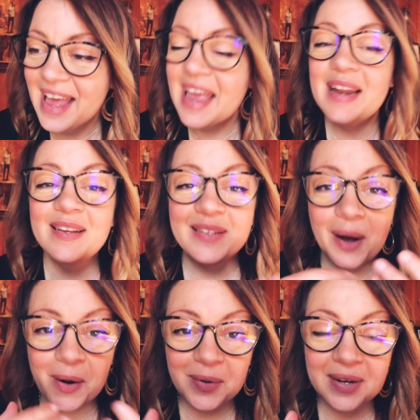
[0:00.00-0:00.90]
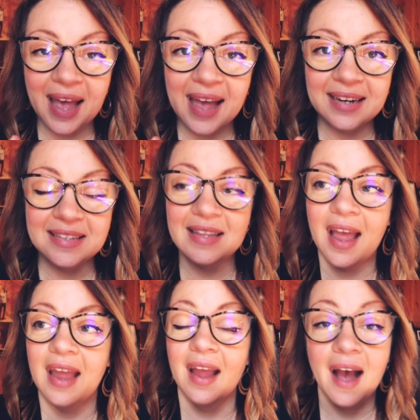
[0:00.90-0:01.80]
It is okay to
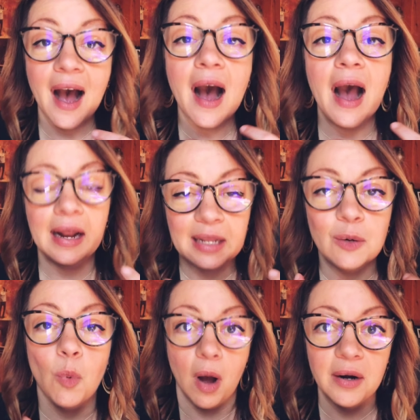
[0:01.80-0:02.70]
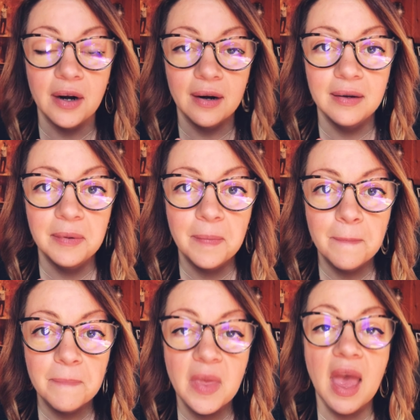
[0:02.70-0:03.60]
say, I need water,
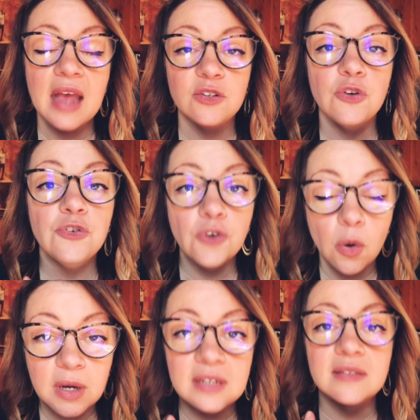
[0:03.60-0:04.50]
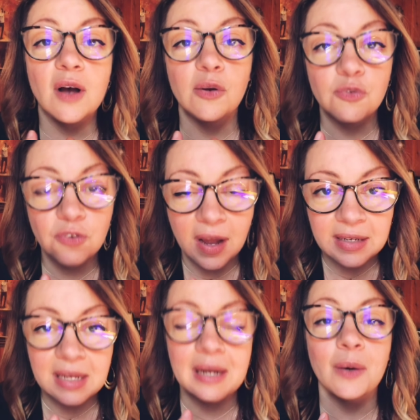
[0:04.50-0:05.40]
and to focus on
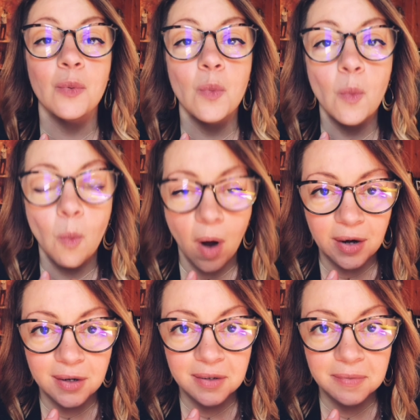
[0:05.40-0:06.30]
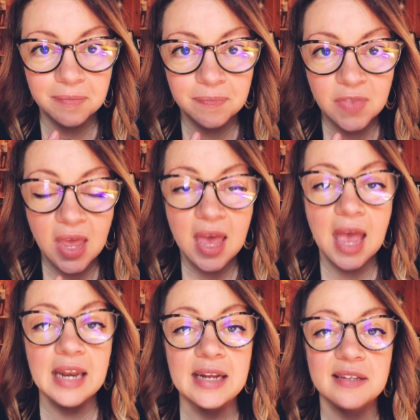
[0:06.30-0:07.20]
finding water.
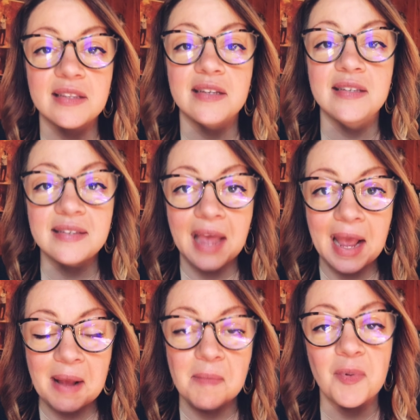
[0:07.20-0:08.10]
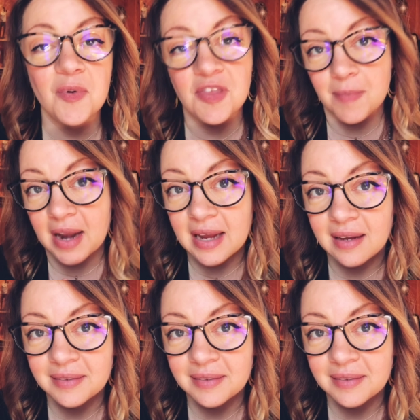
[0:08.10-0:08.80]
And it is the same with money.